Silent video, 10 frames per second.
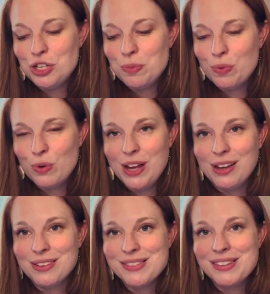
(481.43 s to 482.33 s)

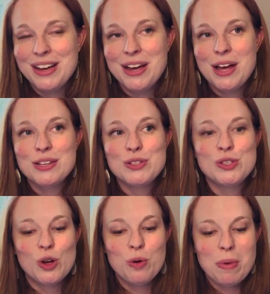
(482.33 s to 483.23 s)
brings
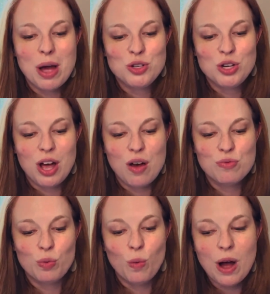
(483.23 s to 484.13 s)
so much of
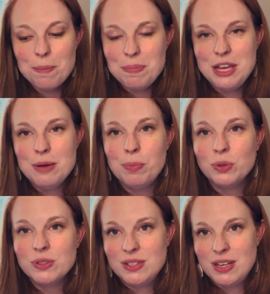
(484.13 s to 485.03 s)
what
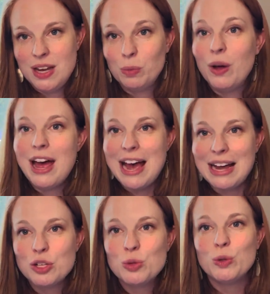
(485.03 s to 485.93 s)
people did, what
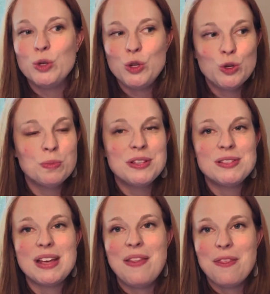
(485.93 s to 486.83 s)
actual humans
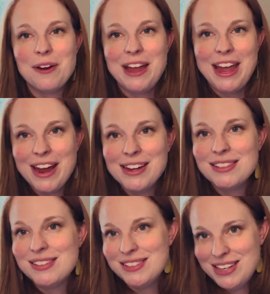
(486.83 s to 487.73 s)
and their
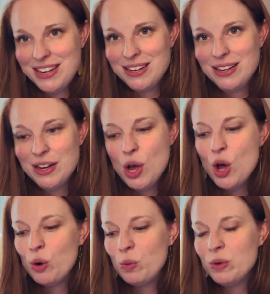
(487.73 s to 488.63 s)
hands did
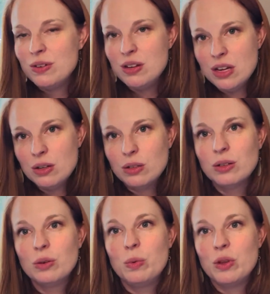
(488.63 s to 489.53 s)
with
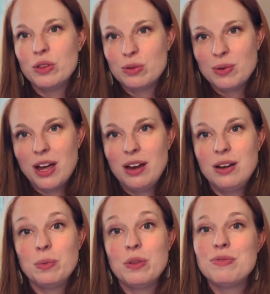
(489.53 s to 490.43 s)
needle, with thread,
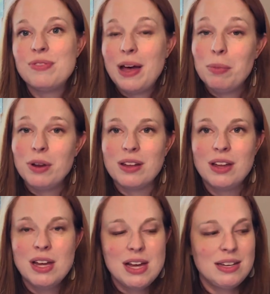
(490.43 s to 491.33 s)
with fabric,
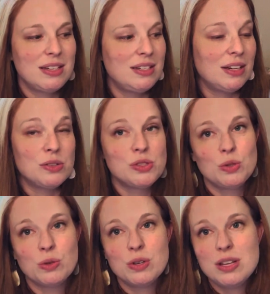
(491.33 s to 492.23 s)
to tell
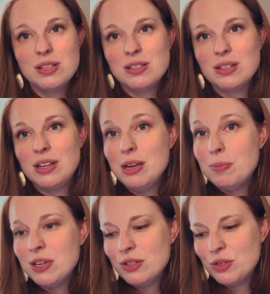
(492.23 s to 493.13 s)
stories, to keep
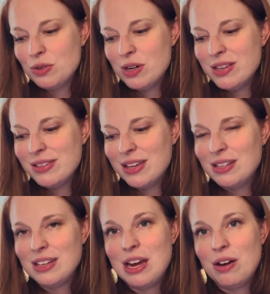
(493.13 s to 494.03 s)
histories, and to
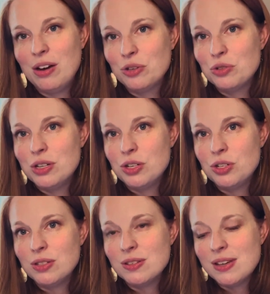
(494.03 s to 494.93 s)
carry on
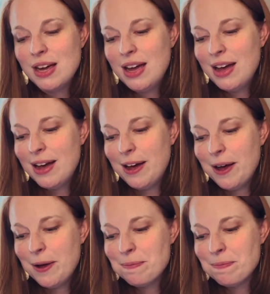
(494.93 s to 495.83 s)
traditions,
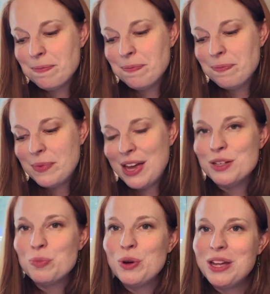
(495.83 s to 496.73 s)
and to
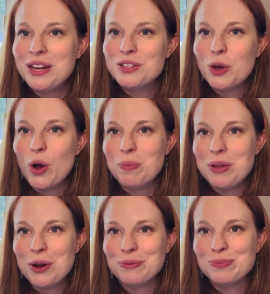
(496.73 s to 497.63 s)
bring it into home
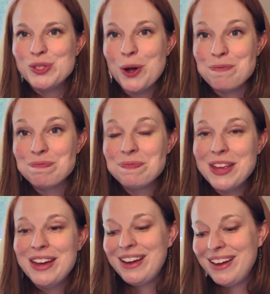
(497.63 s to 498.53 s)
here. So
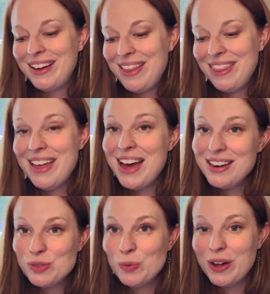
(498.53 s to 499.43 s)
that
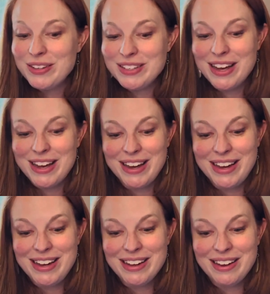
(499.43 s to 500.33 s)
is what
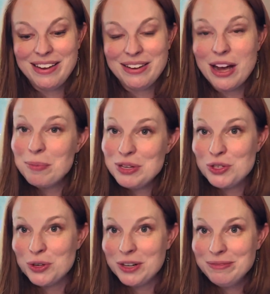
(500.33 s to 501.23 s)
got me
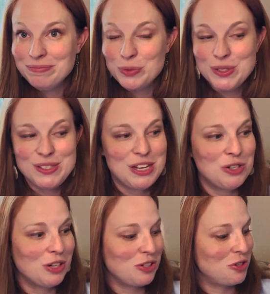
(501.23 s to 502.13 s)
started, was seeing
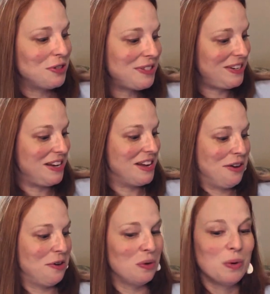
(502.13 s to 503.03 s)
Dr. Christy and
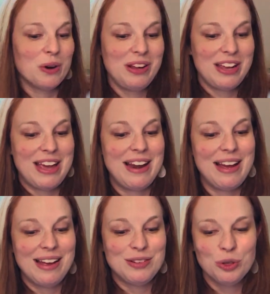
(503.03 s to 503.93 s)
her work. And
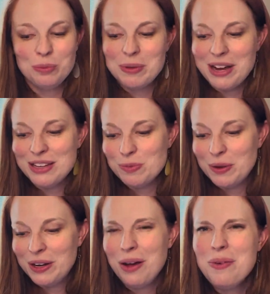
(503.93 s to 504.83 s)
I told my
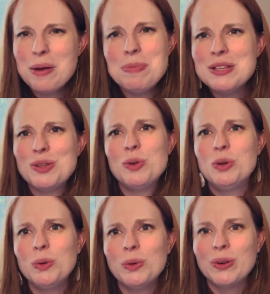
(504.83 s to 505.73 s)
husband, oh, that'd be so
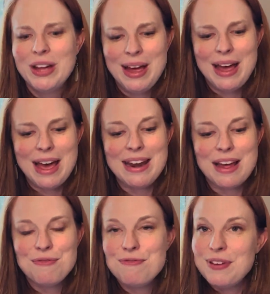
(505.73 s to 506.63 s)
cool. And I
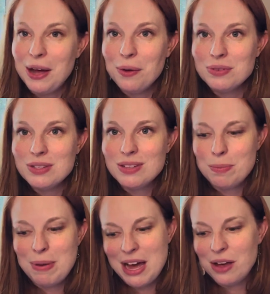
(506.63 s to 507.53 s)
found the
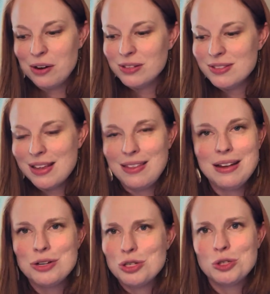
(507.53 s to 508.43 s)
patterns. I think
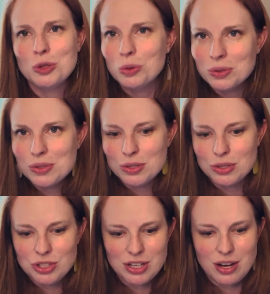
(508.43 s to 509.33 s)
I just Google
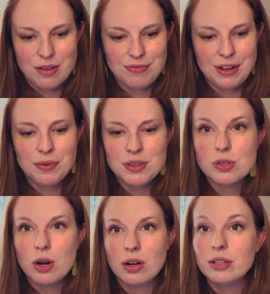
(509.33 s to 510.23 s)
searched it. I found the
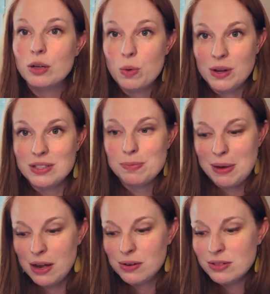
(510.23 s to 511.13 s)
Scarlet Quince
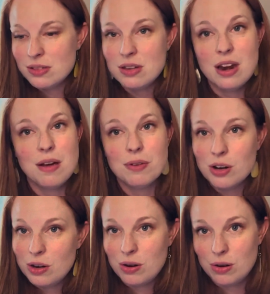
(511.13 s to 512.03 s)
patterns. Never
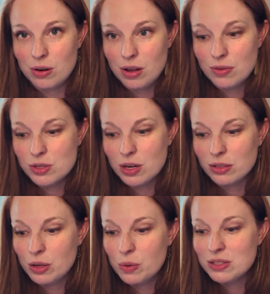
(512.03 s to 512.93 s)
had heard of
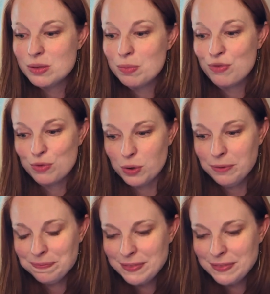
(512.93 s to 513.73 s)
Scarlet Quince before.